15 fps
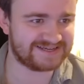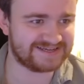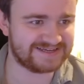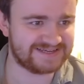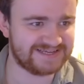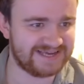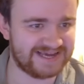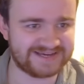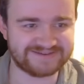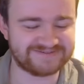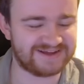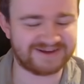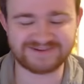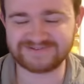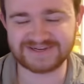Yeah,
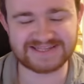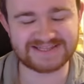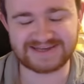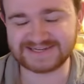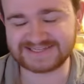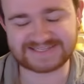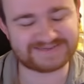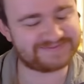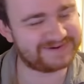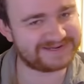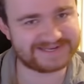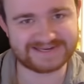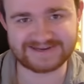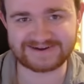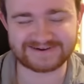I'd really like to see
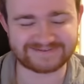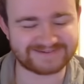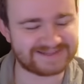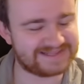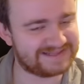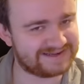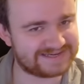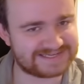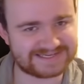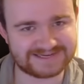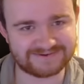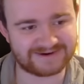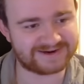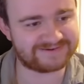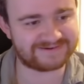Pudding. I'd really like to see
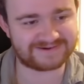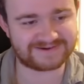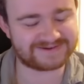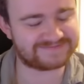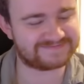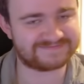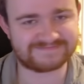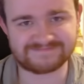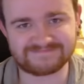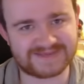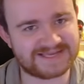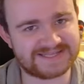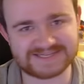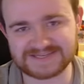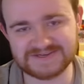Red Rock. They're
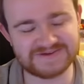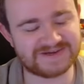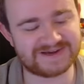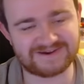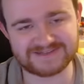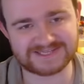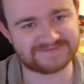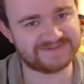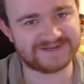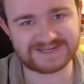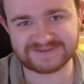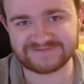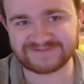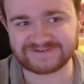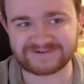the 2 cards I'm
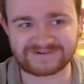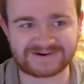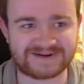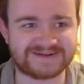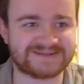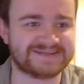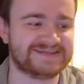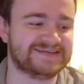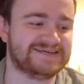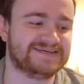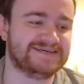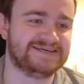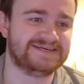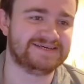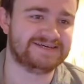looking for, right?
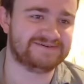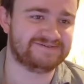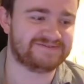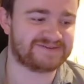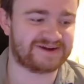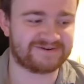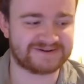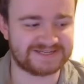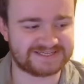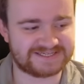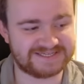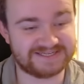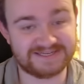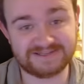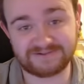We've currently
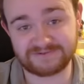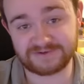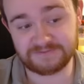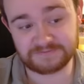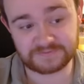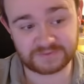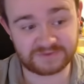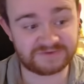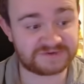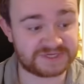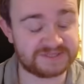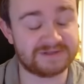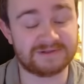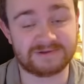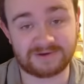seen neither of them. We've seen
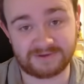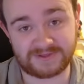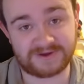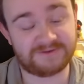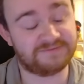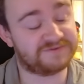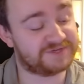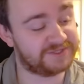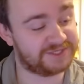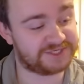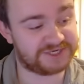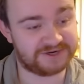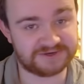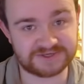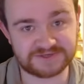the Law, though, and we've seen the
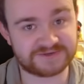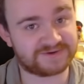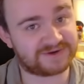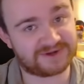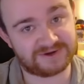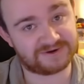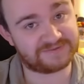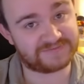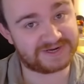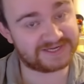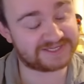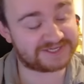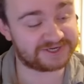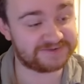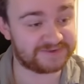Jozu, so I can't complain
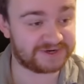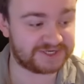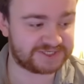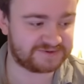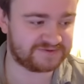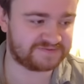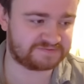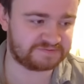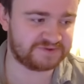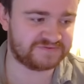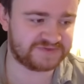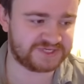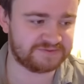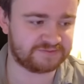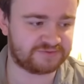too much. We've
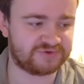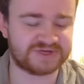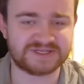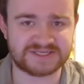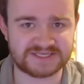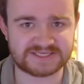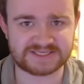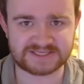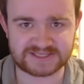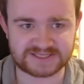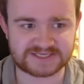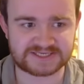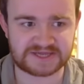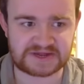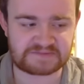seen pretty decently
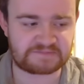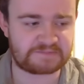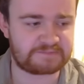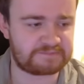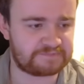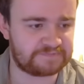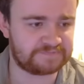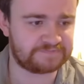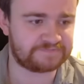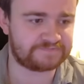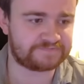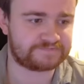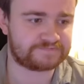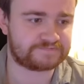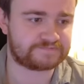this game.
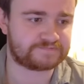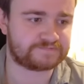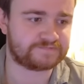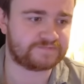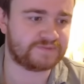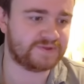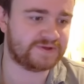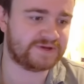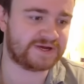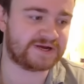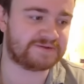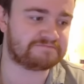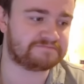Yeah.